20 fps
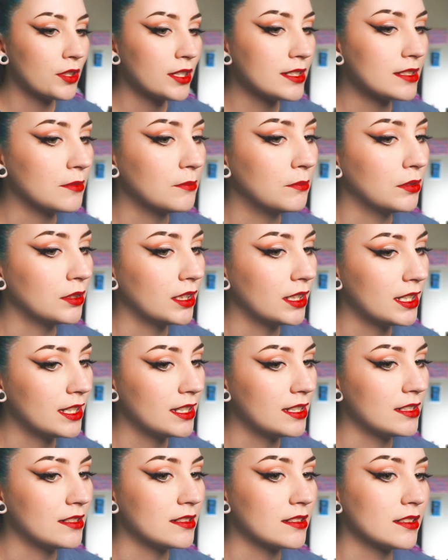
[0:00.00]
it to
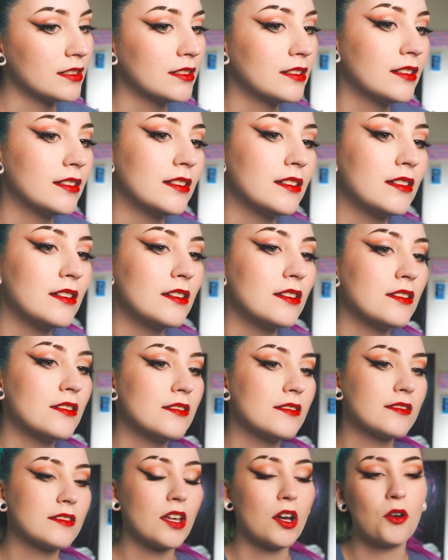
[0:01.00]
blend
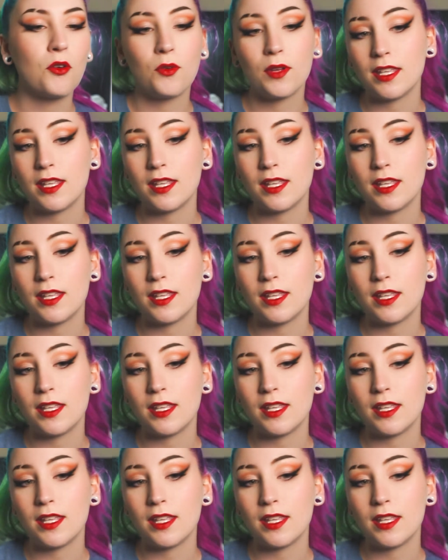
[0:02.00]
so